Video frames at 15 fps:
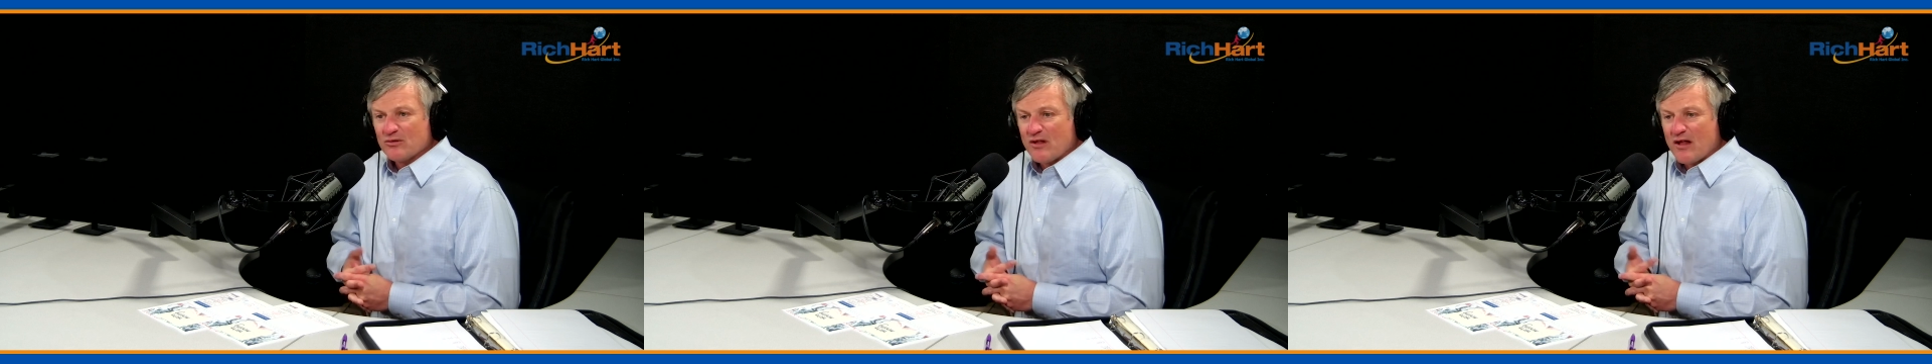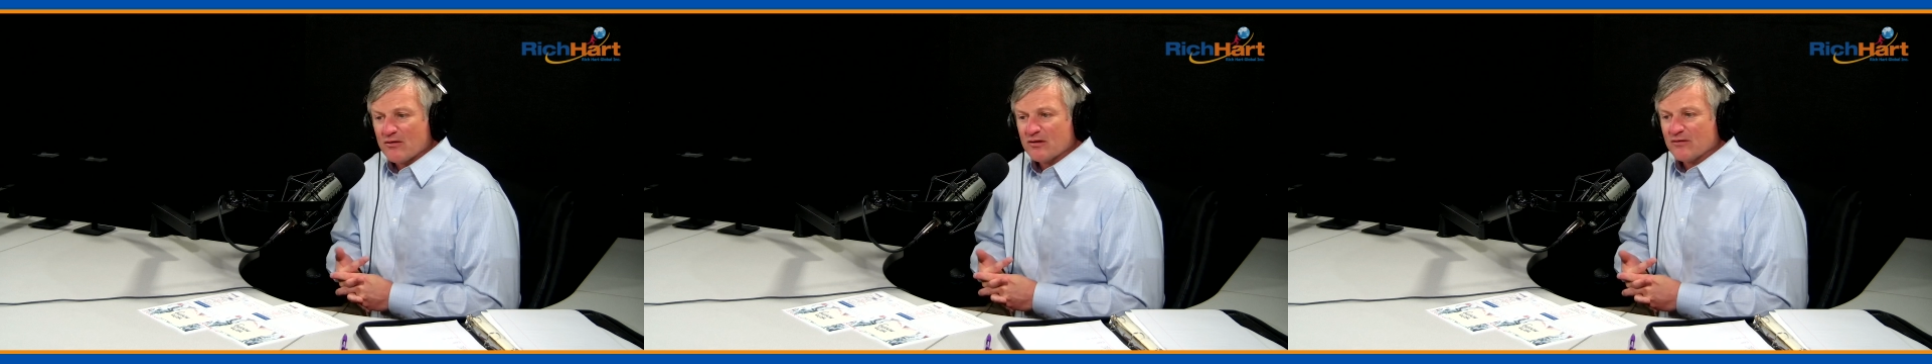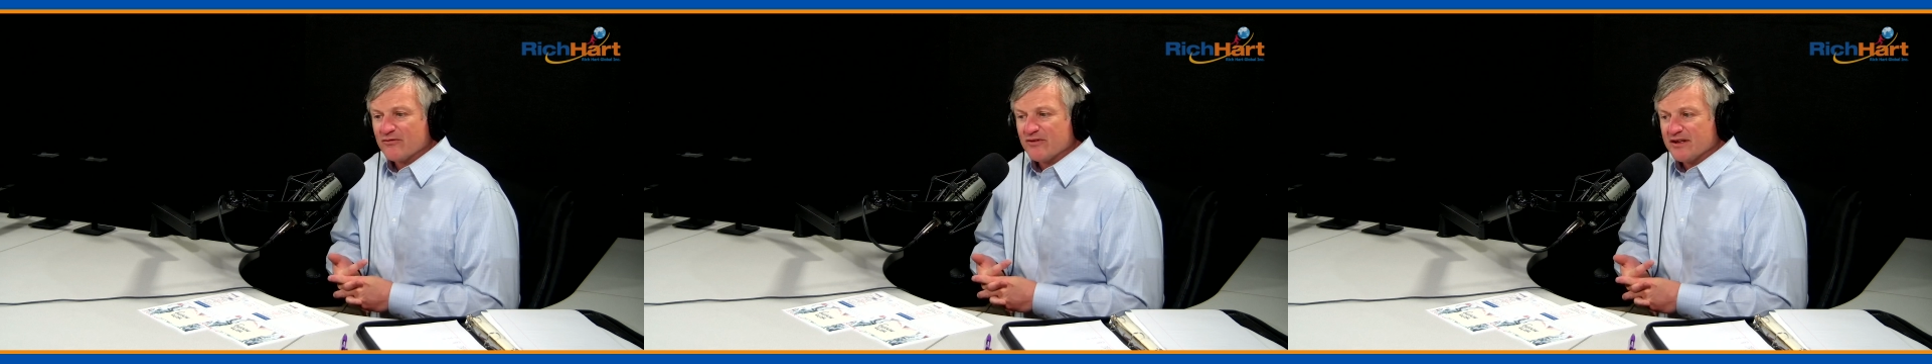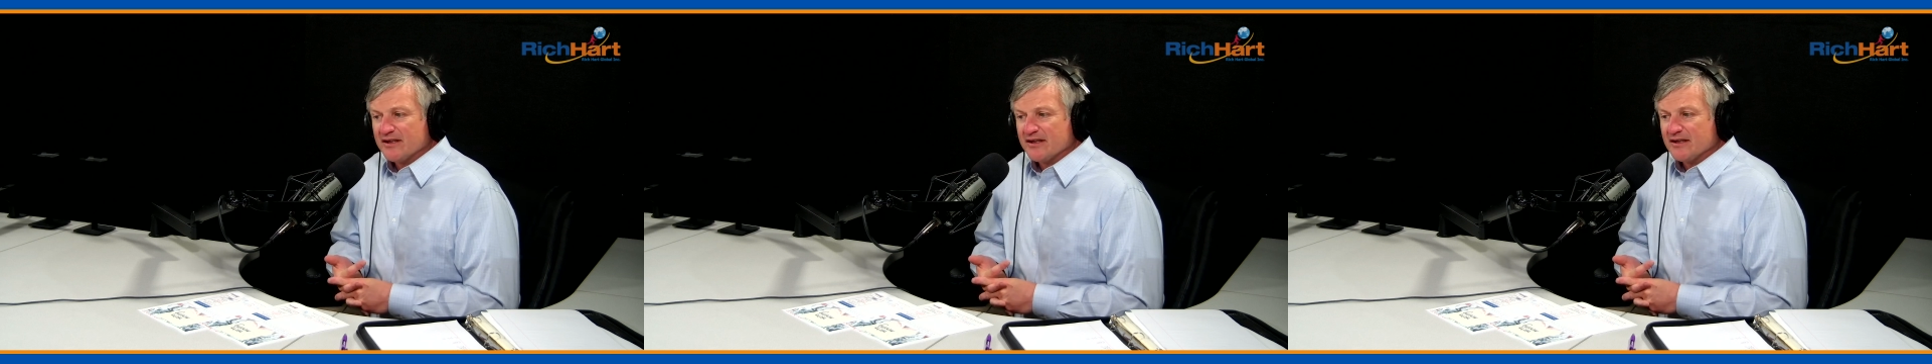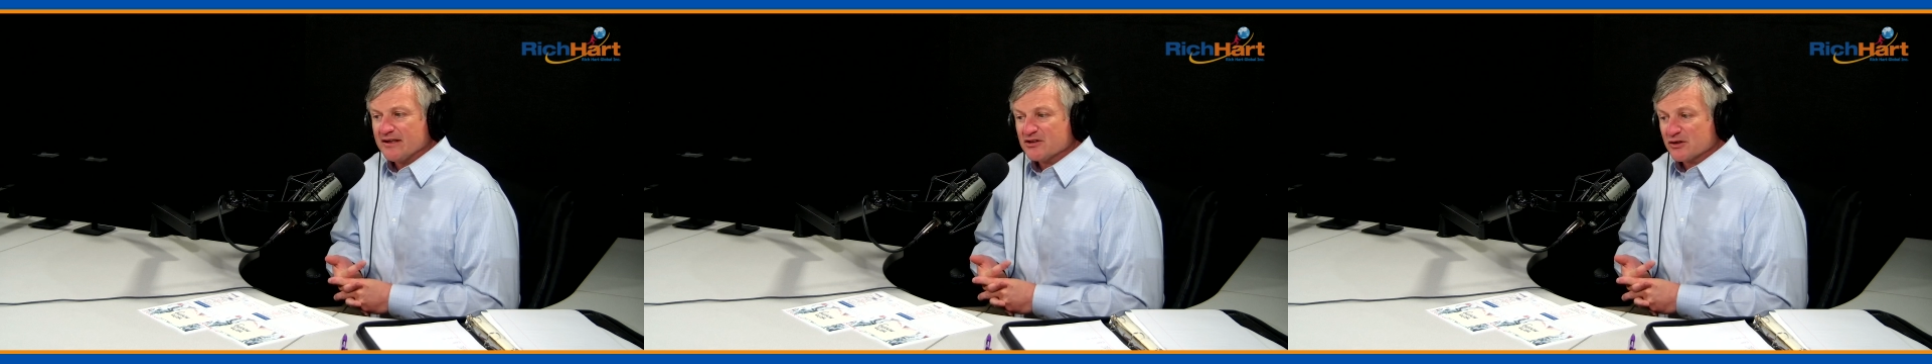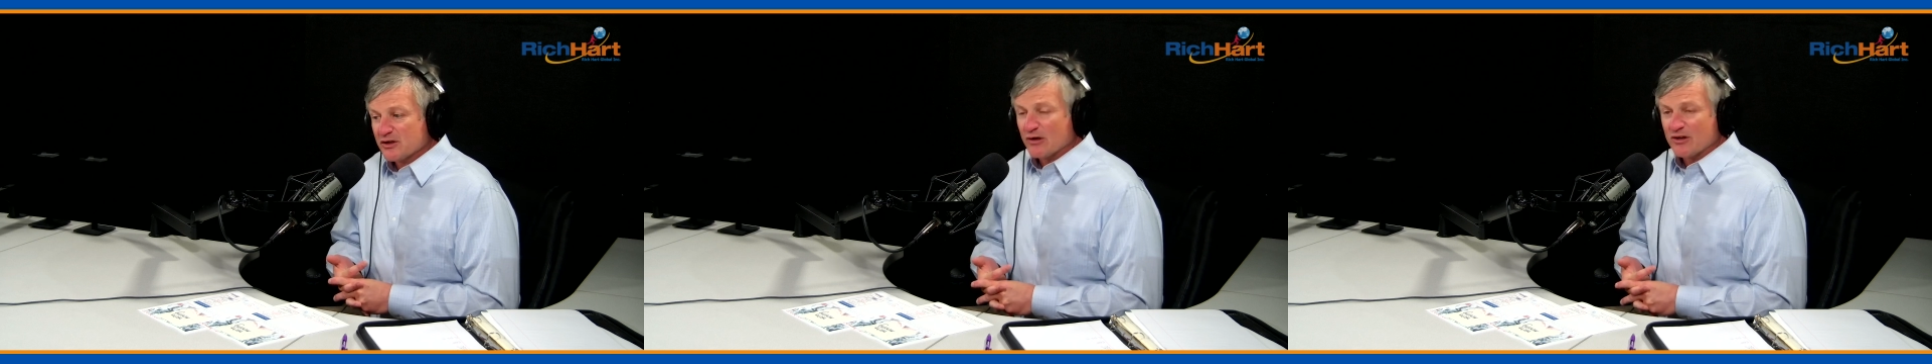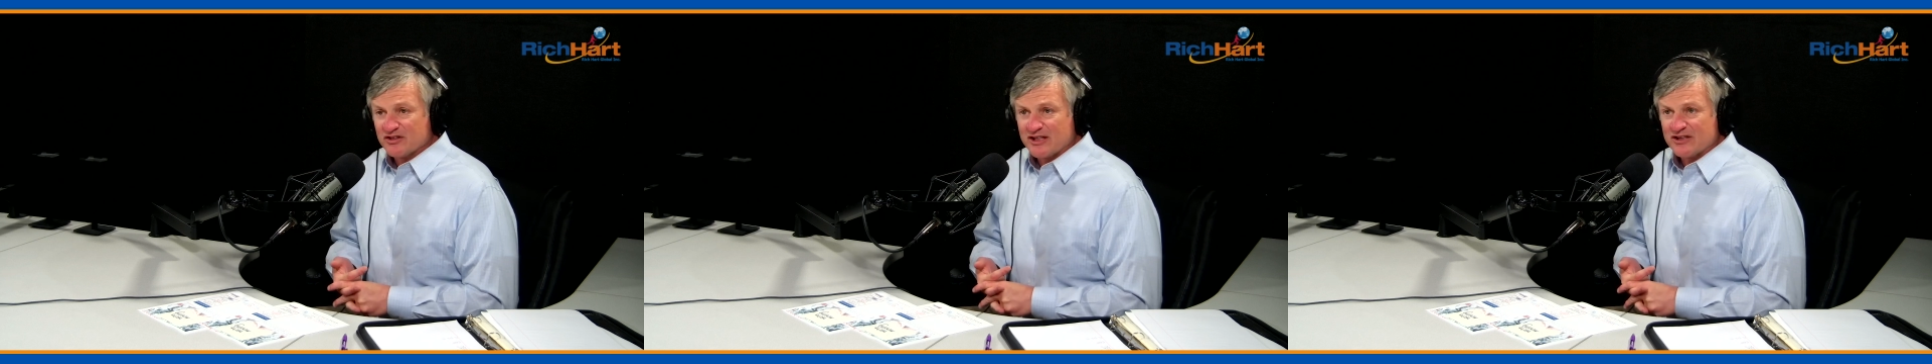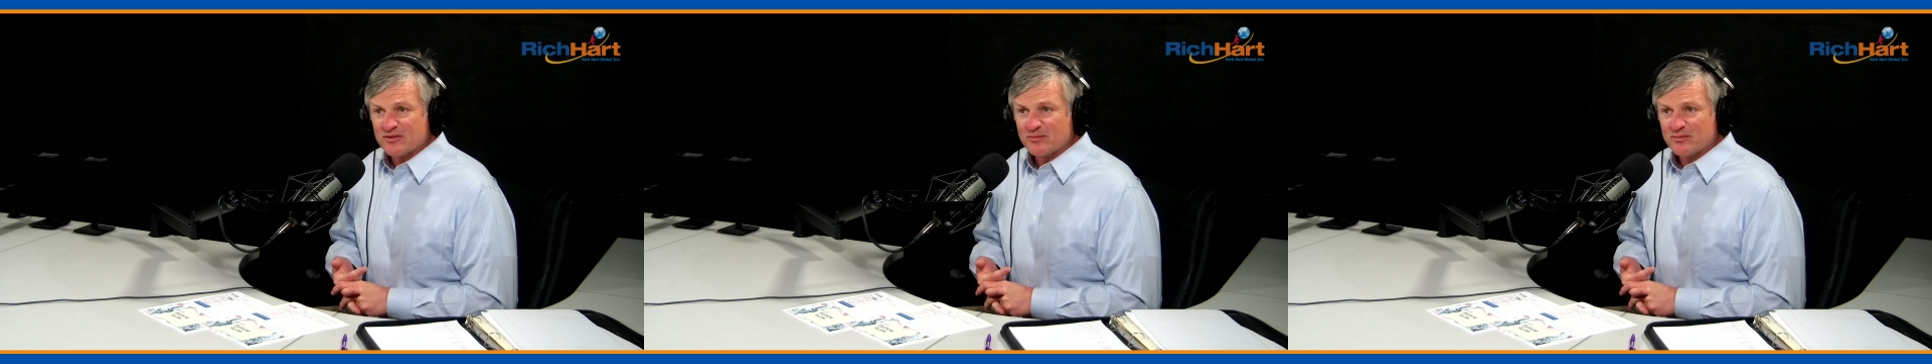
all of the securitization